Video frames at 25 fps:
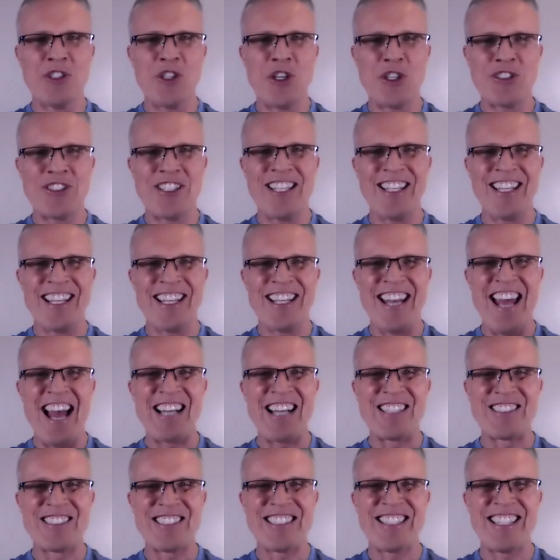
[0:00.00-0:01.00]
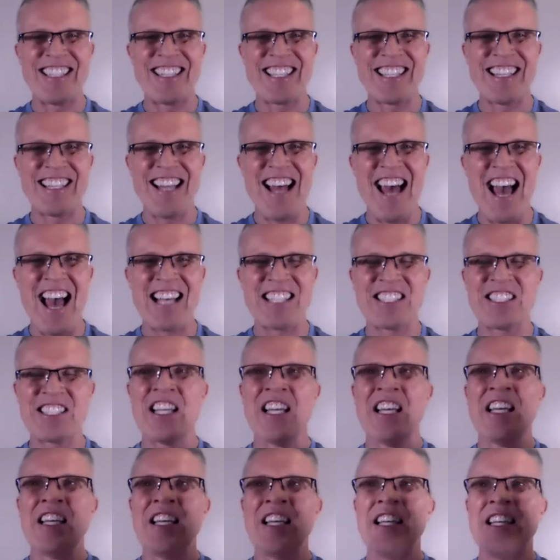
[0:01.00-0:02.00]
Yoshida announced to the class,
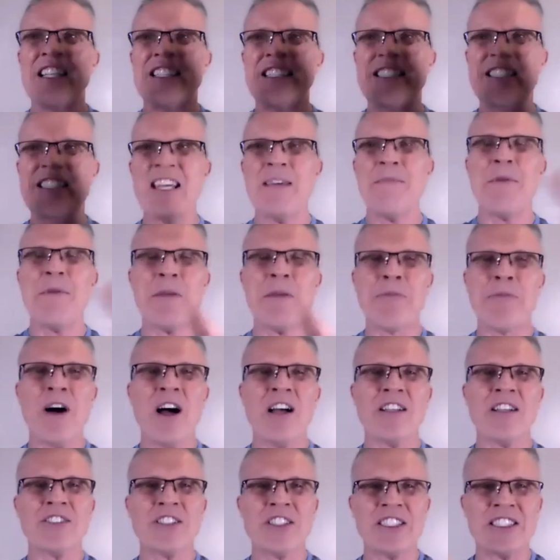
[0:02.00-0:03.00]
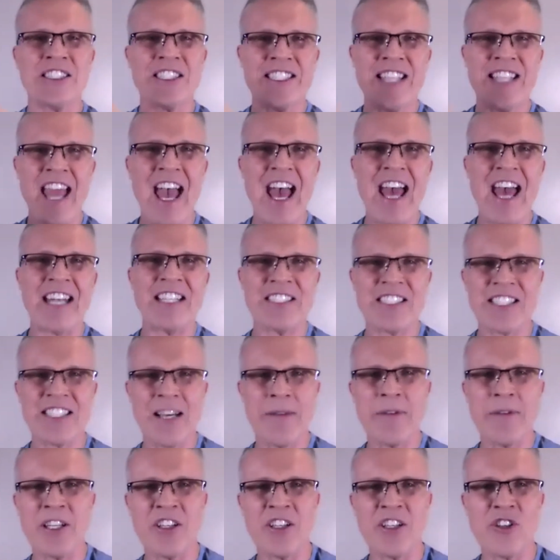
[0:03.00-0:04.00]
Timmy Paulson's dad is
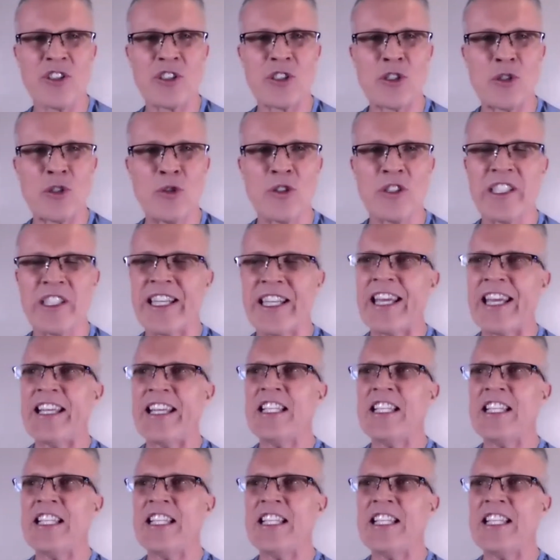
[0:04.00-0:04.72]
coming to the school today.